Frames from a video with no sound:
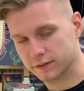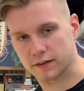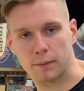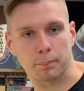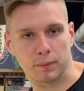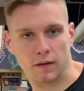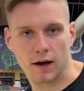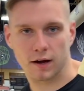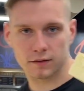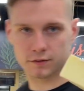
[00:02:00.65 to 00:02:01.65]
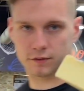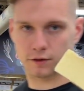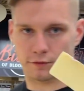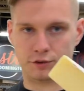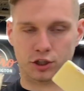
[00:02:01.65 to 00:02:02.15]
get blocks
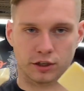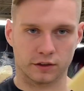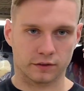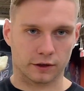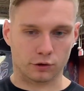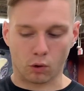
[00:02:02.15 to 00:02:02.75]
of cheese, like the